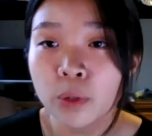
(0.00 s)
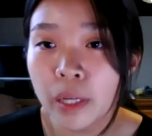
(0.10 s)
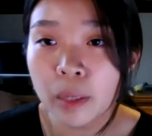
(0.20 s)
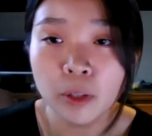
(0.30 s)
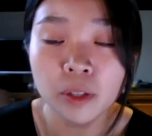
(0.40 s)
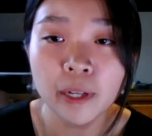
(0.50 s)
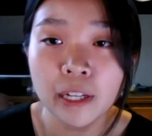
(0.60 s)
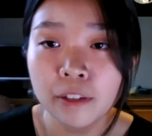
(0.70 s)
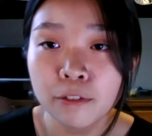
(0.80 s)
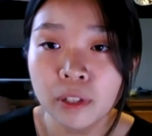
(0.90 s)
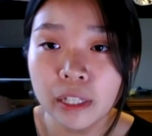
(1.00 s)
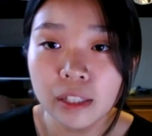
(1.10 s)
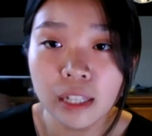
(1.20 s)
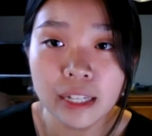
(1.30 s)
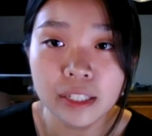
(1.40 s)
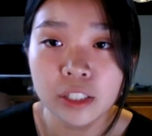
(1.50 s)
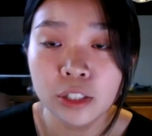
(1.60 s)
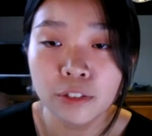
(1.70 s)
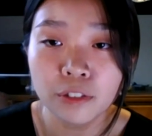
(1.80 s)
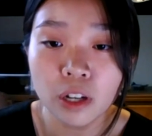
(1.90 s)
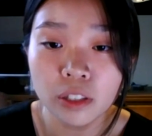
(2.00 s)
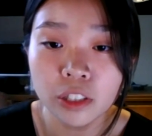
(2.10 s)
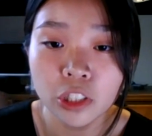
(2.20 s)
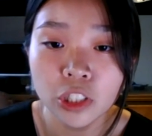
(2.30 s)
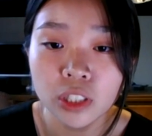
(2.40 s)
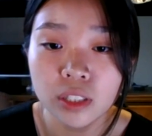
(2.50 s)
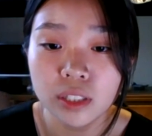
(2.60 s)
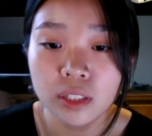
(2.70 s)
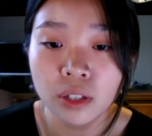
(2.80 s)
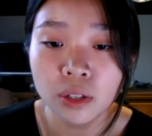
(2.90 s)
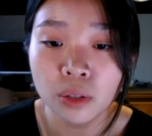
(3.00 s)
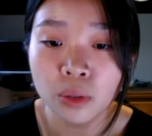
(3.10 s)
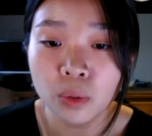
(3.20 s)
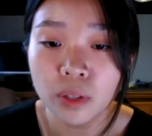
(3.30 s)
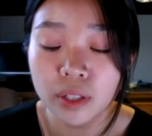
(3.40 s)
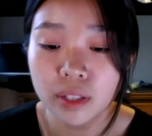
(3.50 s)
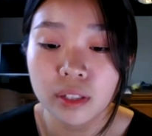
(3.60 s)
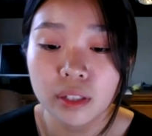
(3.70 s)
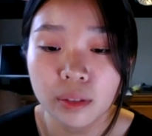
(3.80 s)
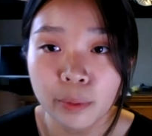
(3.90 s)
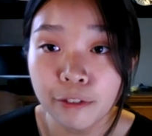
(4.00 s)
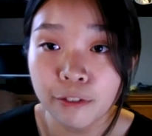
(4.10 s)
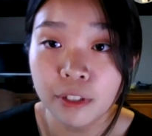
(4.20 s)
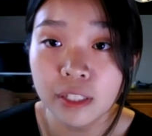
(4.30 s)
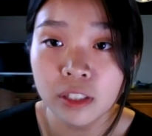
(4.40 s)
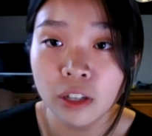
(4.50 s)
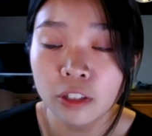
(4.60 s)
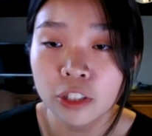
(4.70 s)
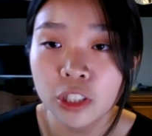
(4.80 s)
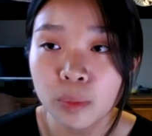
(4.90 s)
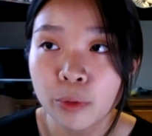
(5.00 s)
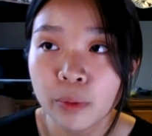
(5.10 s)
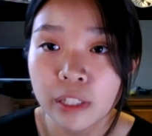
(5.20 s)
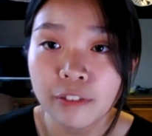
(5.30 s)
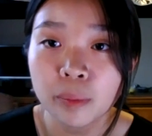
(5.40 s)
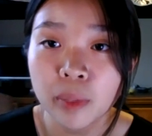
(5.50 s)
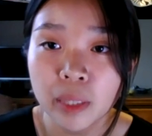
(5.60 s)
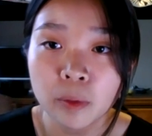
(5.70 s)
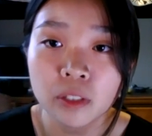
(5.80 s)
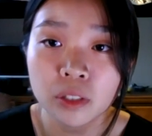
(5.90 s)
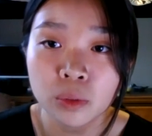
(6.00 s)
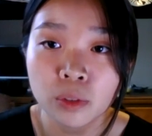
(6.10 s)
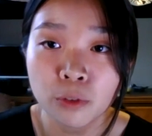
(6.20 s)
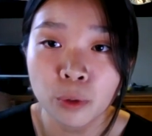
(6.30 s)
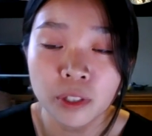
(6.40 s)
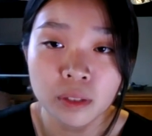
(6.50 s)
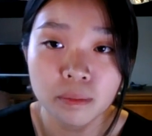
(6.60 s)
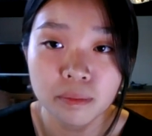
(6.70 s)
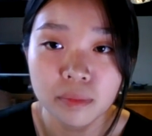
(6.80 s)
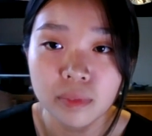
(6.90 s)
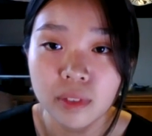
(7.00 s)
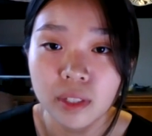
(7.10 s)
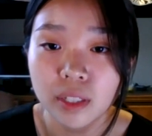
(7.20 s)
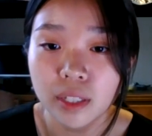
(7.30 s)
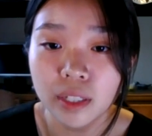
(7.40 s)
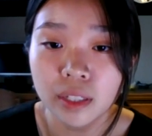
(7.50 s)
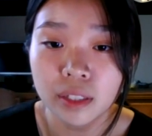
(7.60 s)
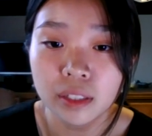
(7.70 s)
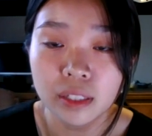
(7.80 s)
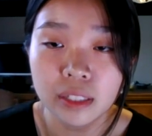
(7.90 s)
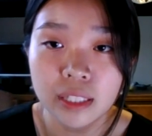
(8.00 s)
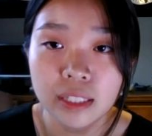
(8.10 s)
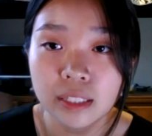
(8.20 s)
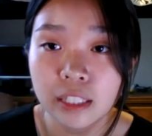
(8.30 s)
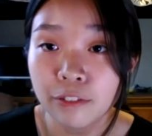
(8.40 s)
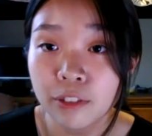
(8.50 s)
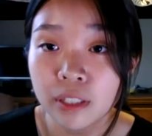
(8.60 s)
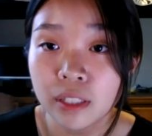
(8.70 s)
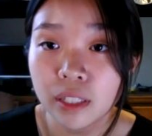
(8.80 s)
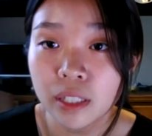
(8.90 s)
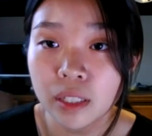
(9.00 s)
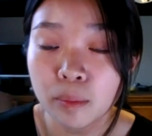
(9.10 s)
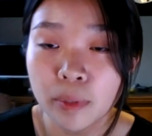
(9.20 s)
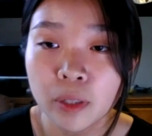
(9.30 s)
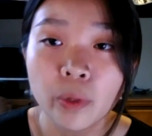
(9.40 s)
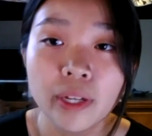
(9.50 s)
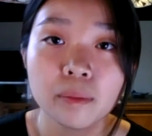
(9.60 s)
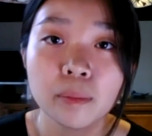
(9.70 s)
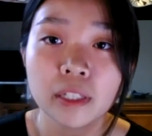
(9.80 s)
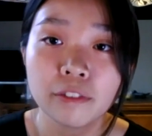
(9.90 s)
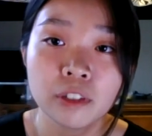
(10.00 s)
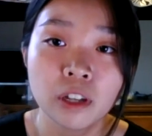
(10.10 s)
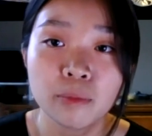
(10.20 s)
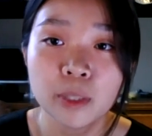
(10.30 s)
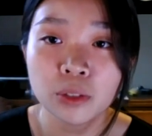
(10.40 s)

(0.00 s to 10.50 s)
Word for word: if we were able to pay for like the last year of college. So, uh, with this scholarship, we would definitely be able to afford it and it's definitely a big weight being lifted off my